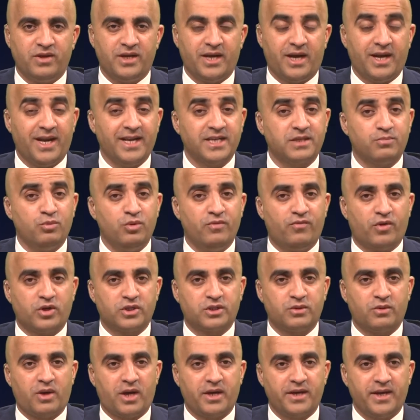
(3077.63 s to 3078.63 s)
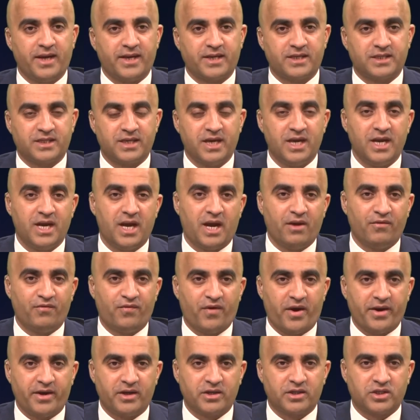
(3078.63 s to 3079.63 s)
Now let's move on to our next and
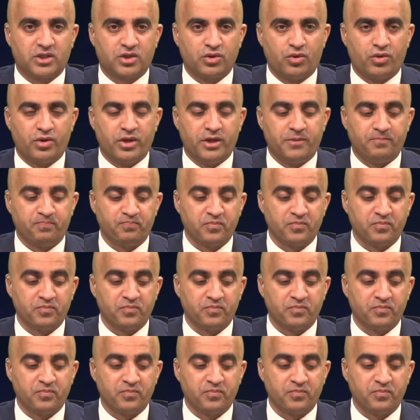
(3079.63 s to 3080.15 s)
final story.